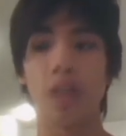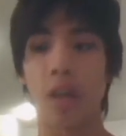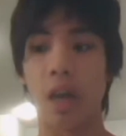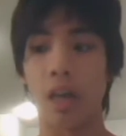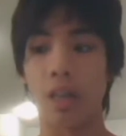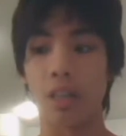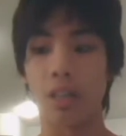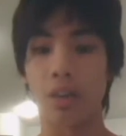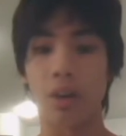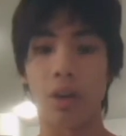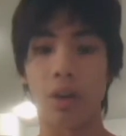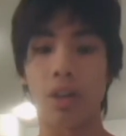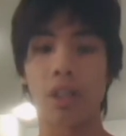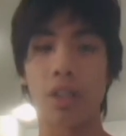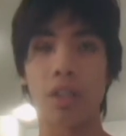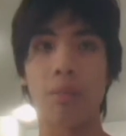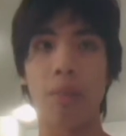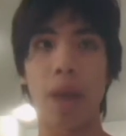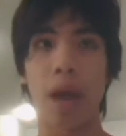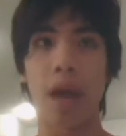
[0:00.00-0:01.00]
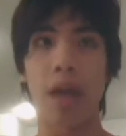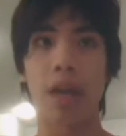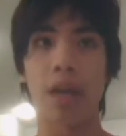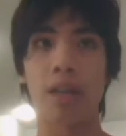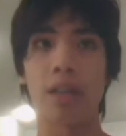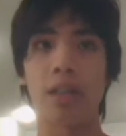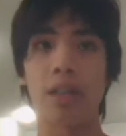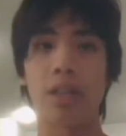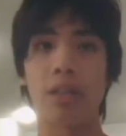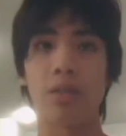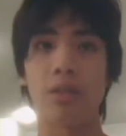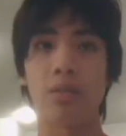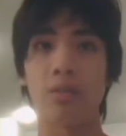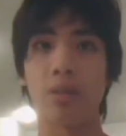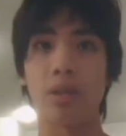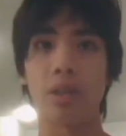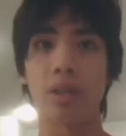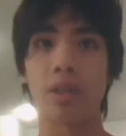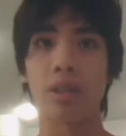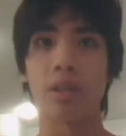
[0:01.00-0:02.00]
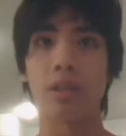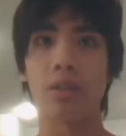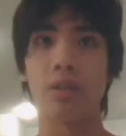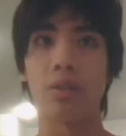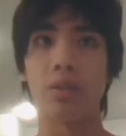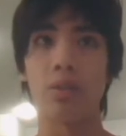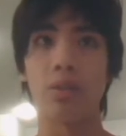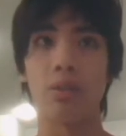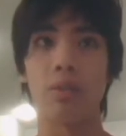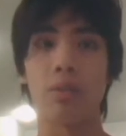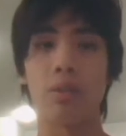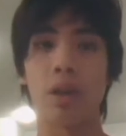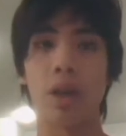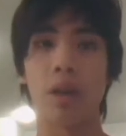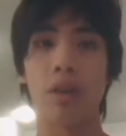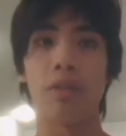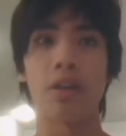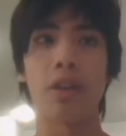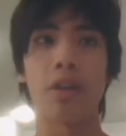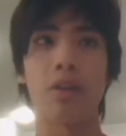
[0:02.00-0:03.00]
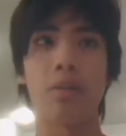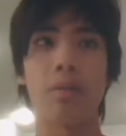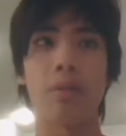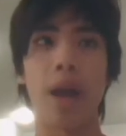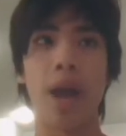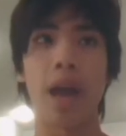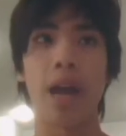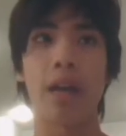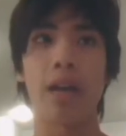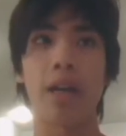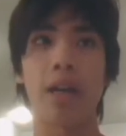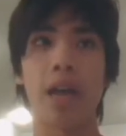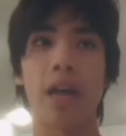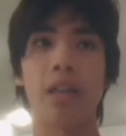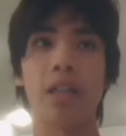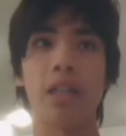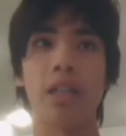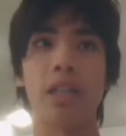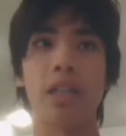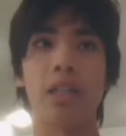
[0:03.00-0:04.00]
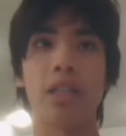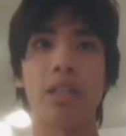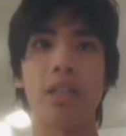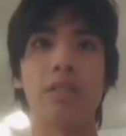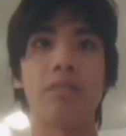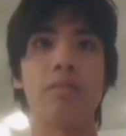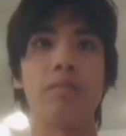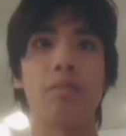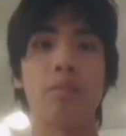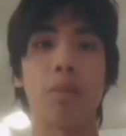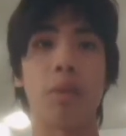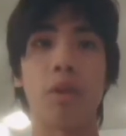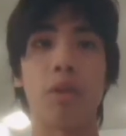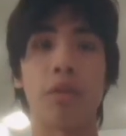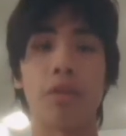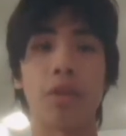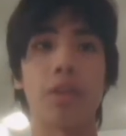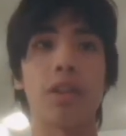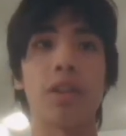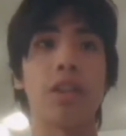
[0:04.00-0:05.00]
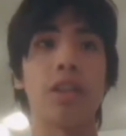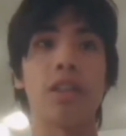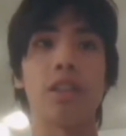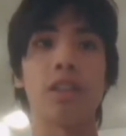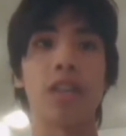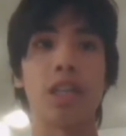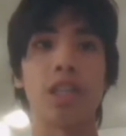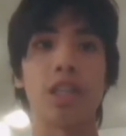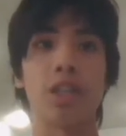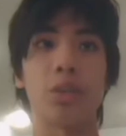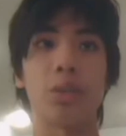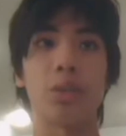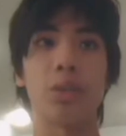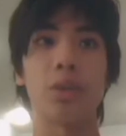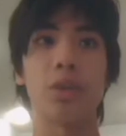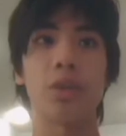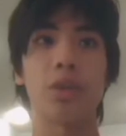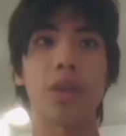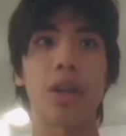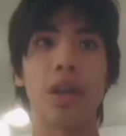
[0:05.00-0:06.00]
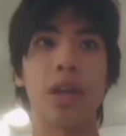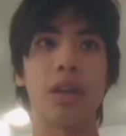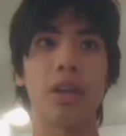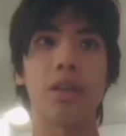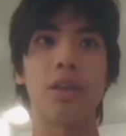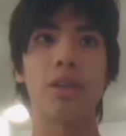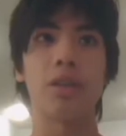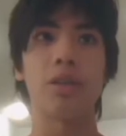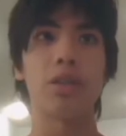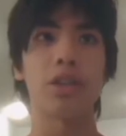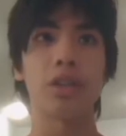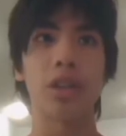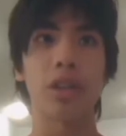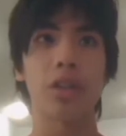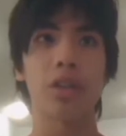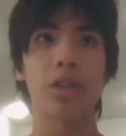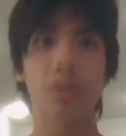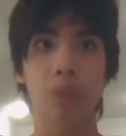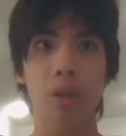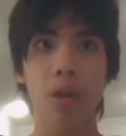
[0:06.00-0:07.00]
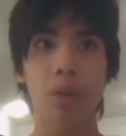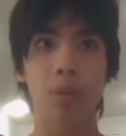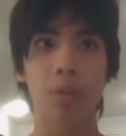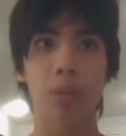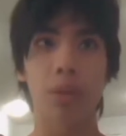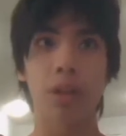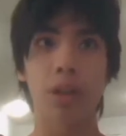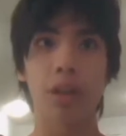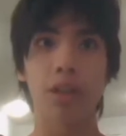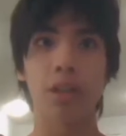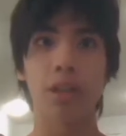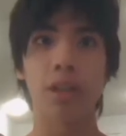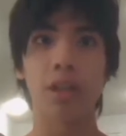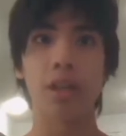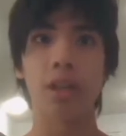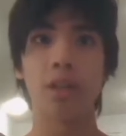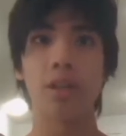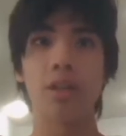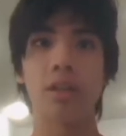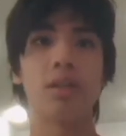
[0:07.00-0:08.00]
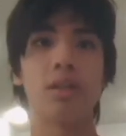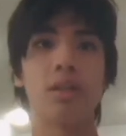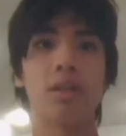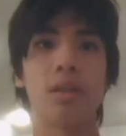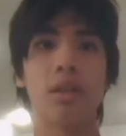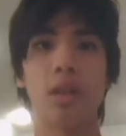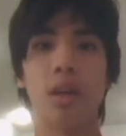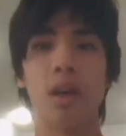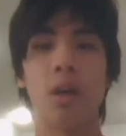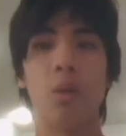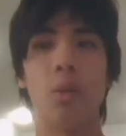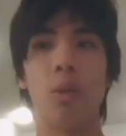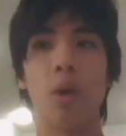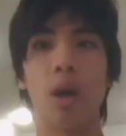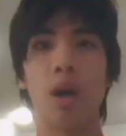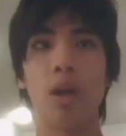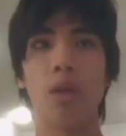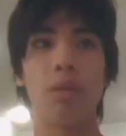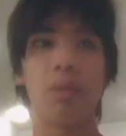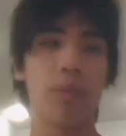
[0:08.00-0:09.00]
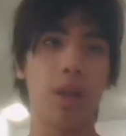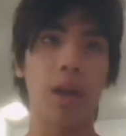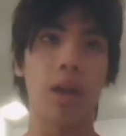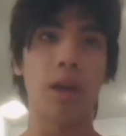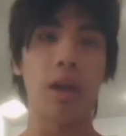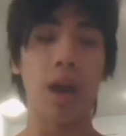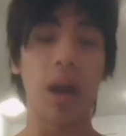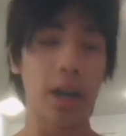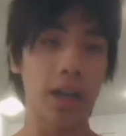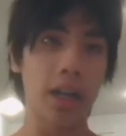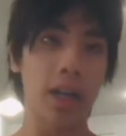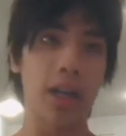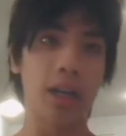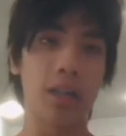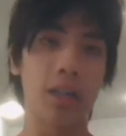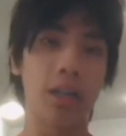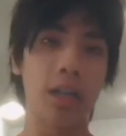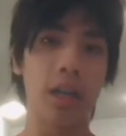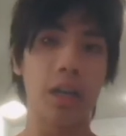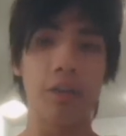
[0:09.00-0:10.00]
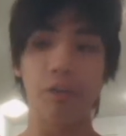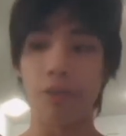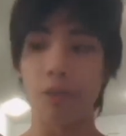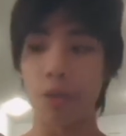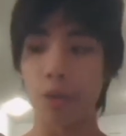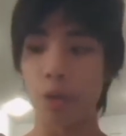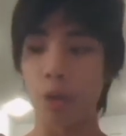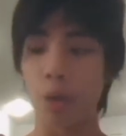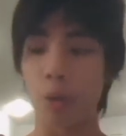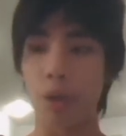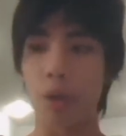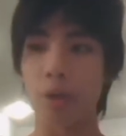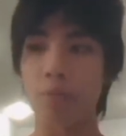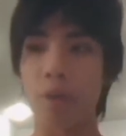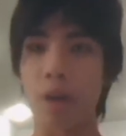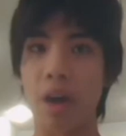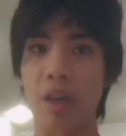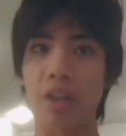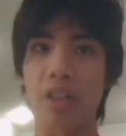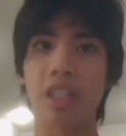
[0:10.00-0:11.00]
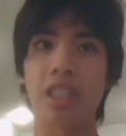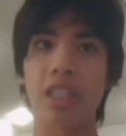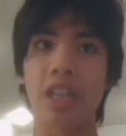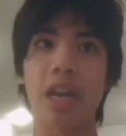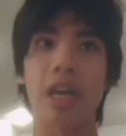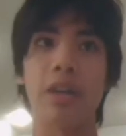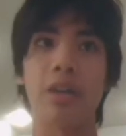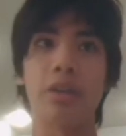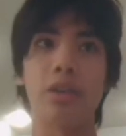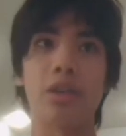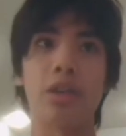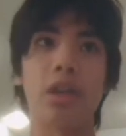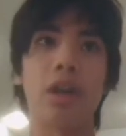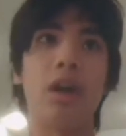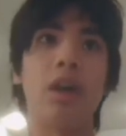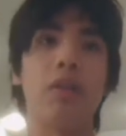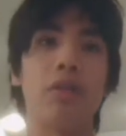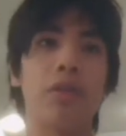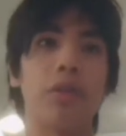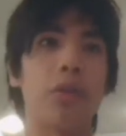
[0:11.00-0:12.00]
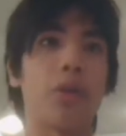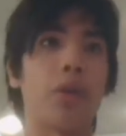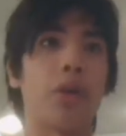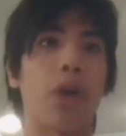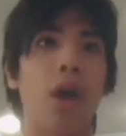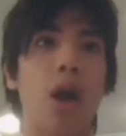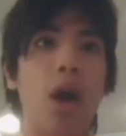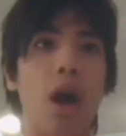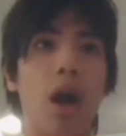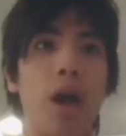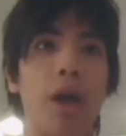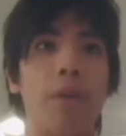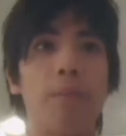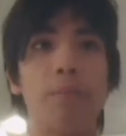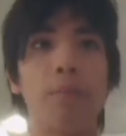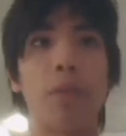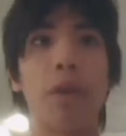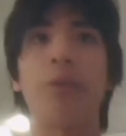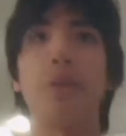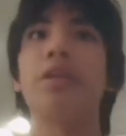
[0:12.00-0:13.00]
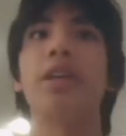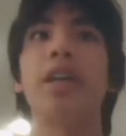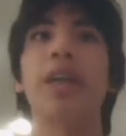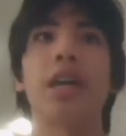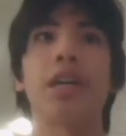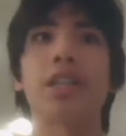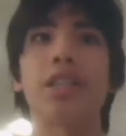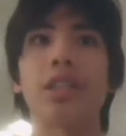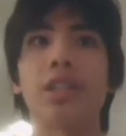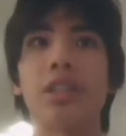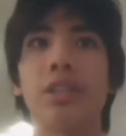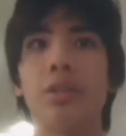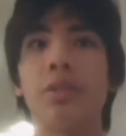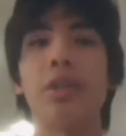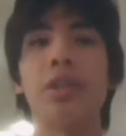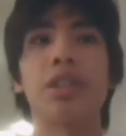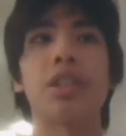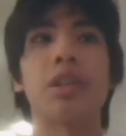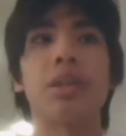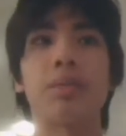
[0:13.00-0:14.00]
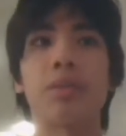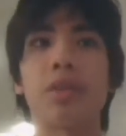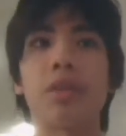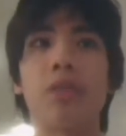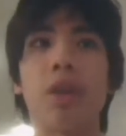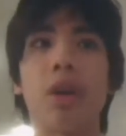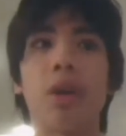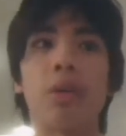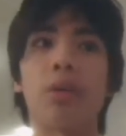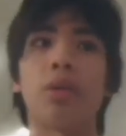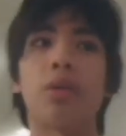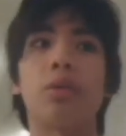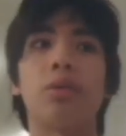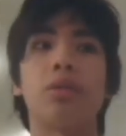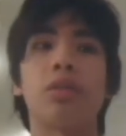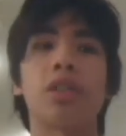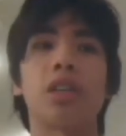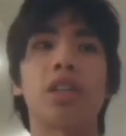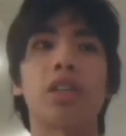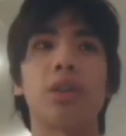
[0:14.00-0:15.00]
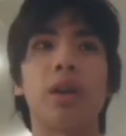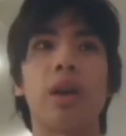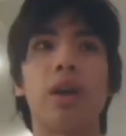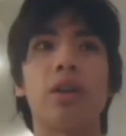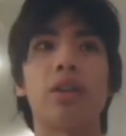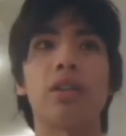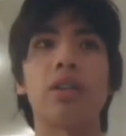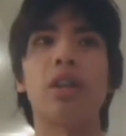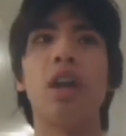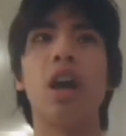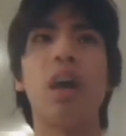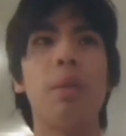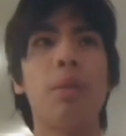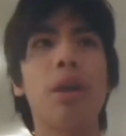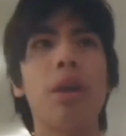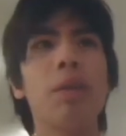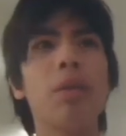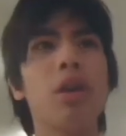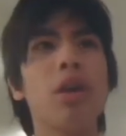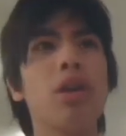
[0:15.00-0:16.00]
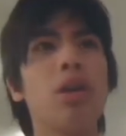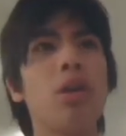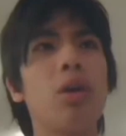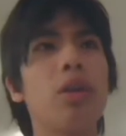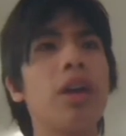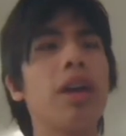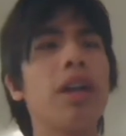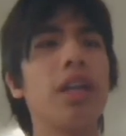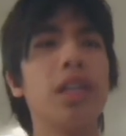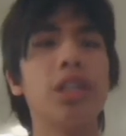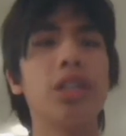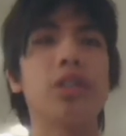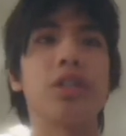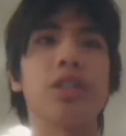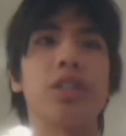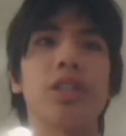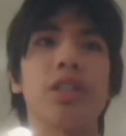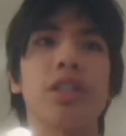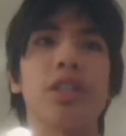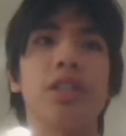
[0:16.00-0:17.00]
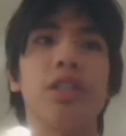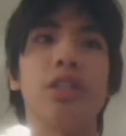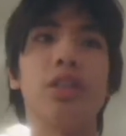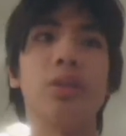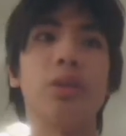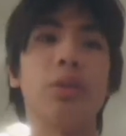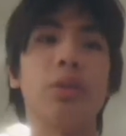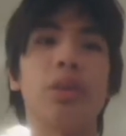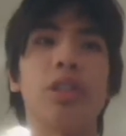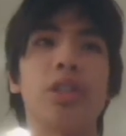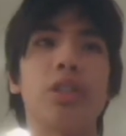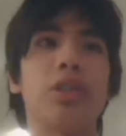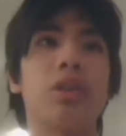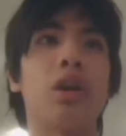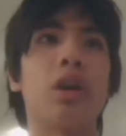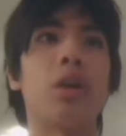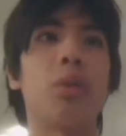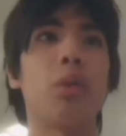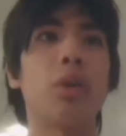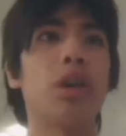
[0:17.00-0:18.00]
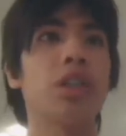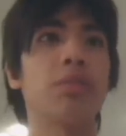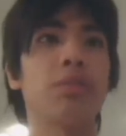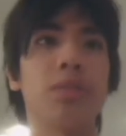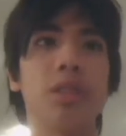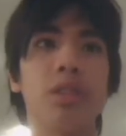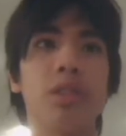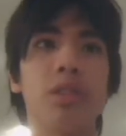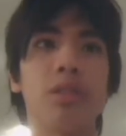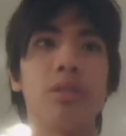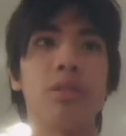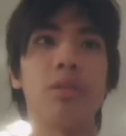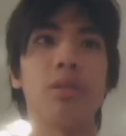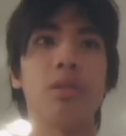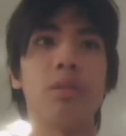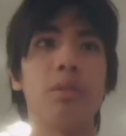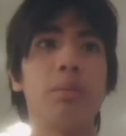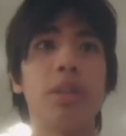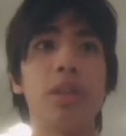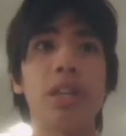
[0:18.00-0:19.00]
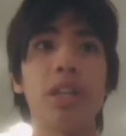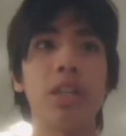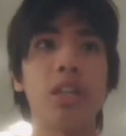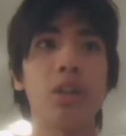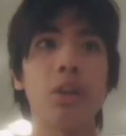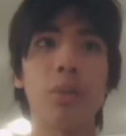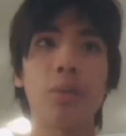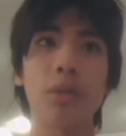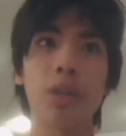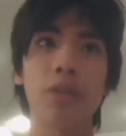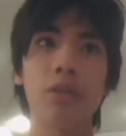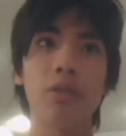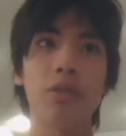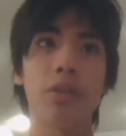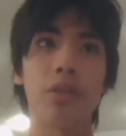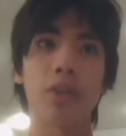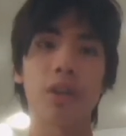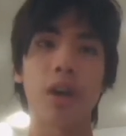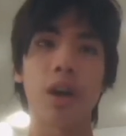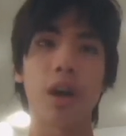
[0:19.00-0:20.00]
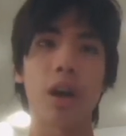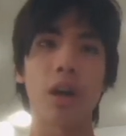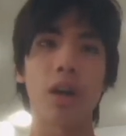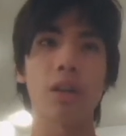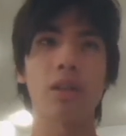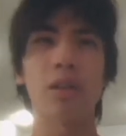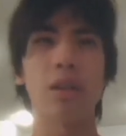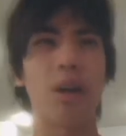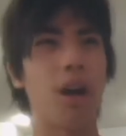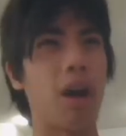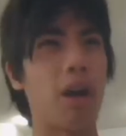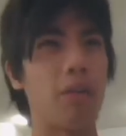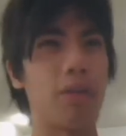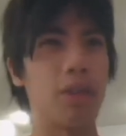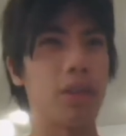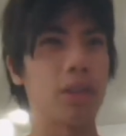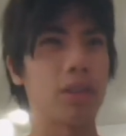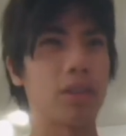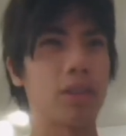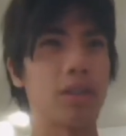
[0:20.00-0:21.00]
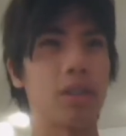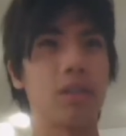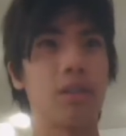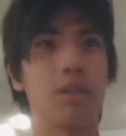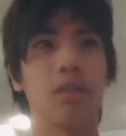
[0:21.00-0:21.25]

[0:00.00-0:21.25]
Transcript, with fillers: As long as a man is willing to love another man and it is perfectly consensual, then there's nothing wrong with it. Well, again, if you're going by the standards of your God, then yes, there is something wrong with homosexuality. But I'm not all that interested in doing what your God wants me to do, because I don't believe in your God, obviously.